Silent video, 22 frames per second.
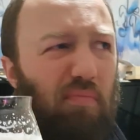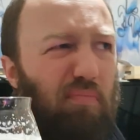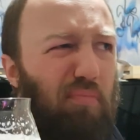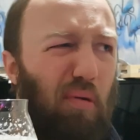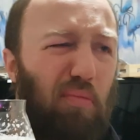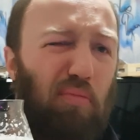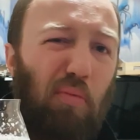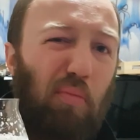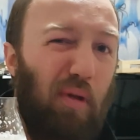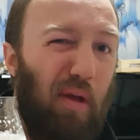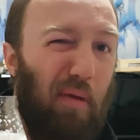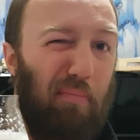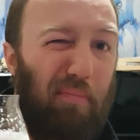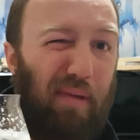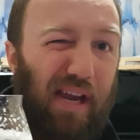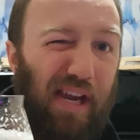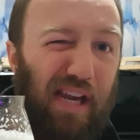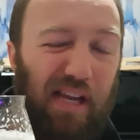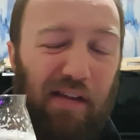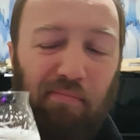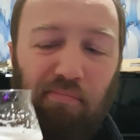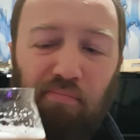probably a
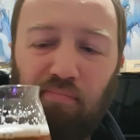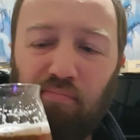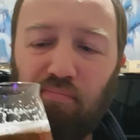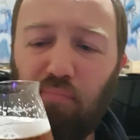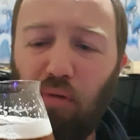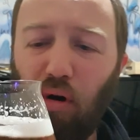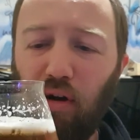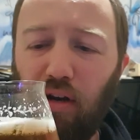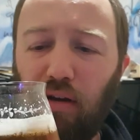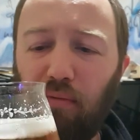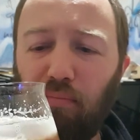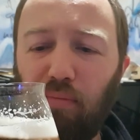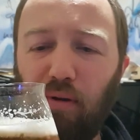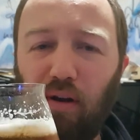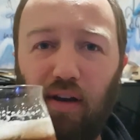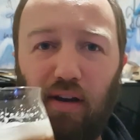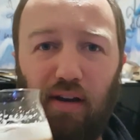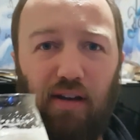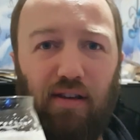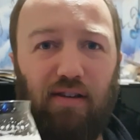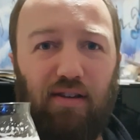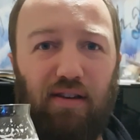medium body, but
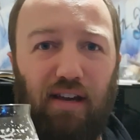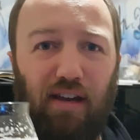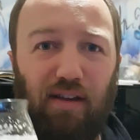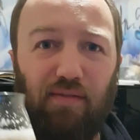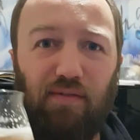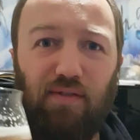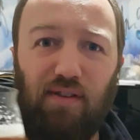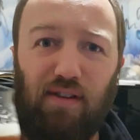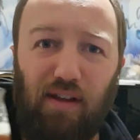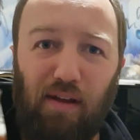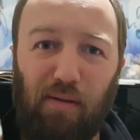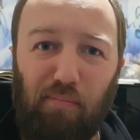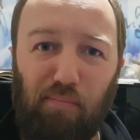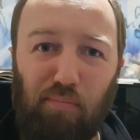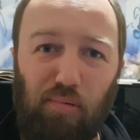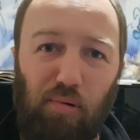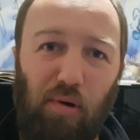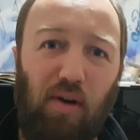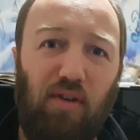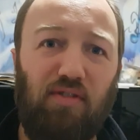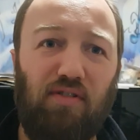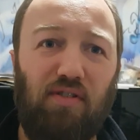it gives the
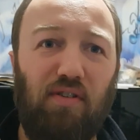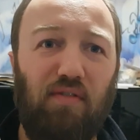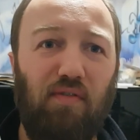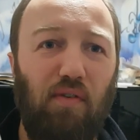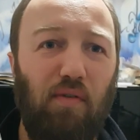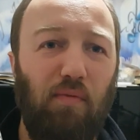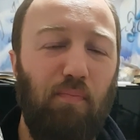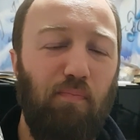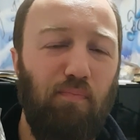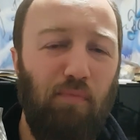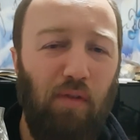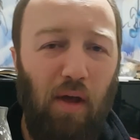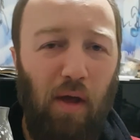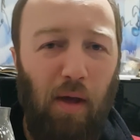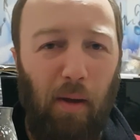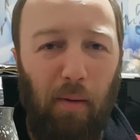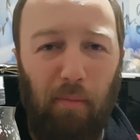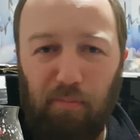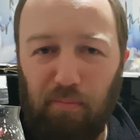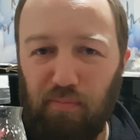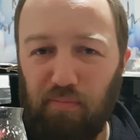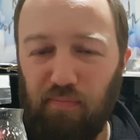impression of
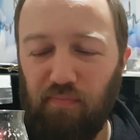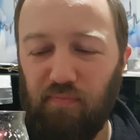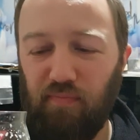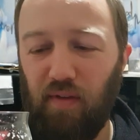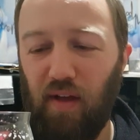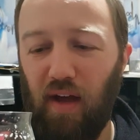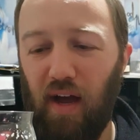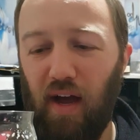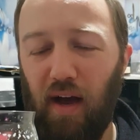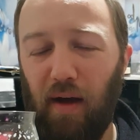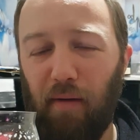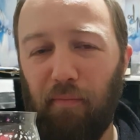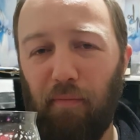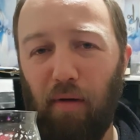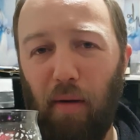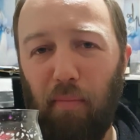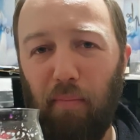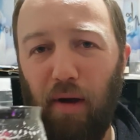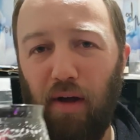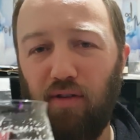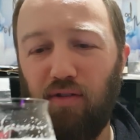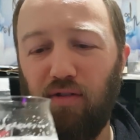
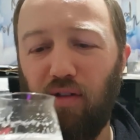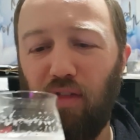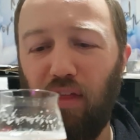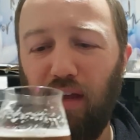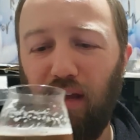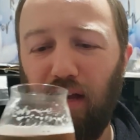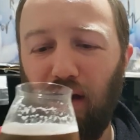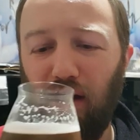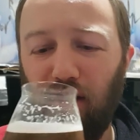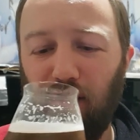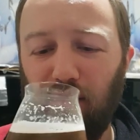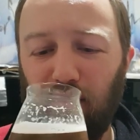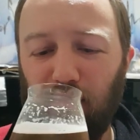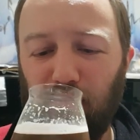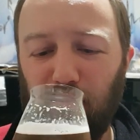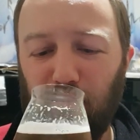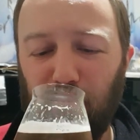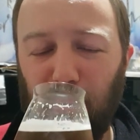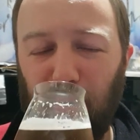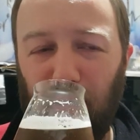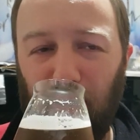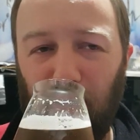a much thicker
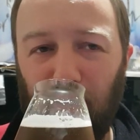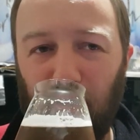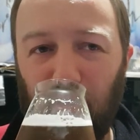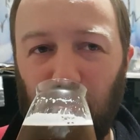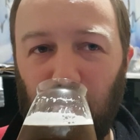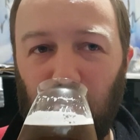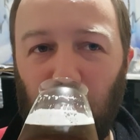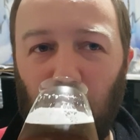beer.